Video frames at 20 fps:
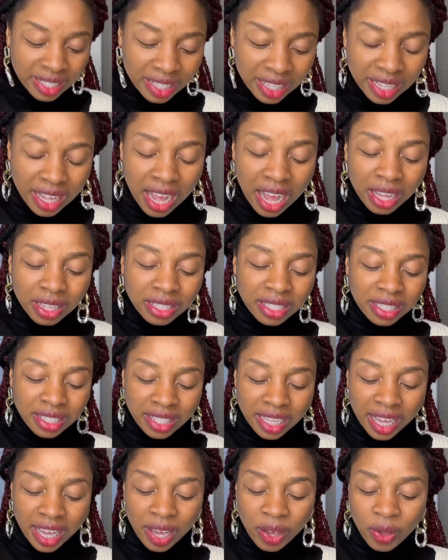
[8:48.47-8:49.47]
thing I'll
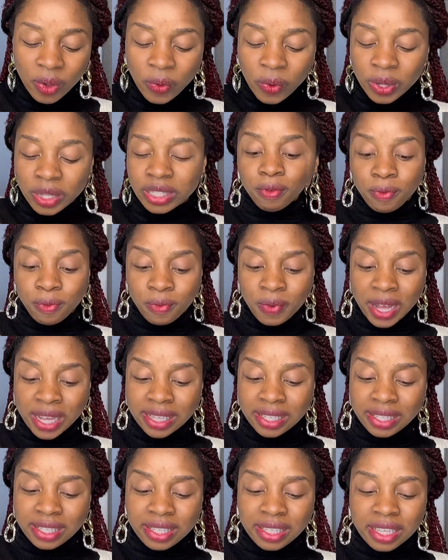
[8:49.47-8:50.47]
say was
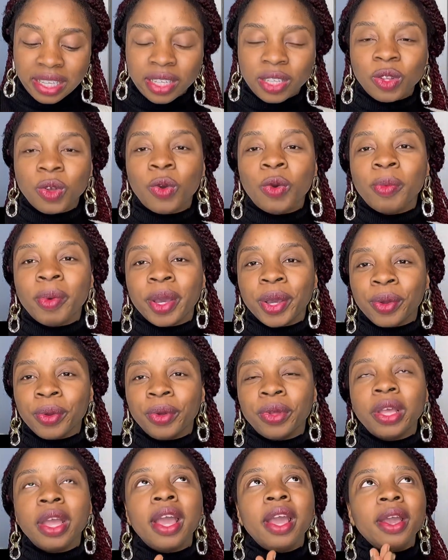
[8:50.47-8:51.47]
fasting. Oh my
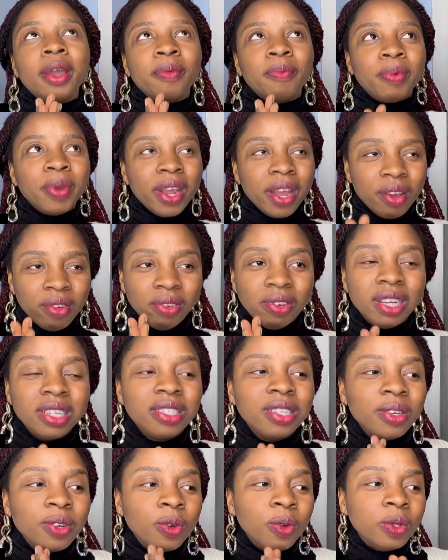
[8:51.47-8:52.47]
God. Prayer and
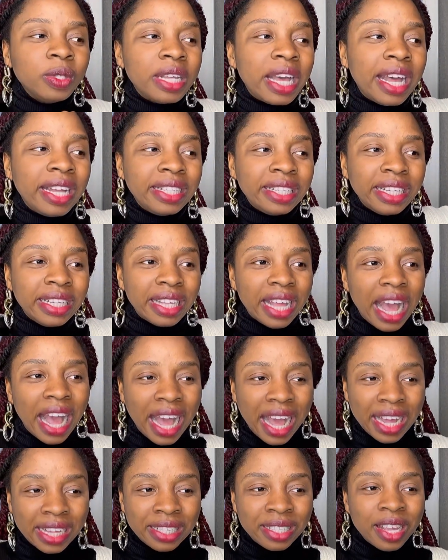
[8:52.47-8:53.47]
fasting goes hand in
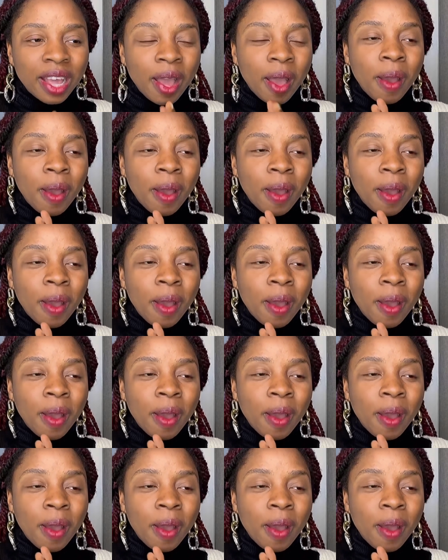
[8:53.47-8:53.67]
hand.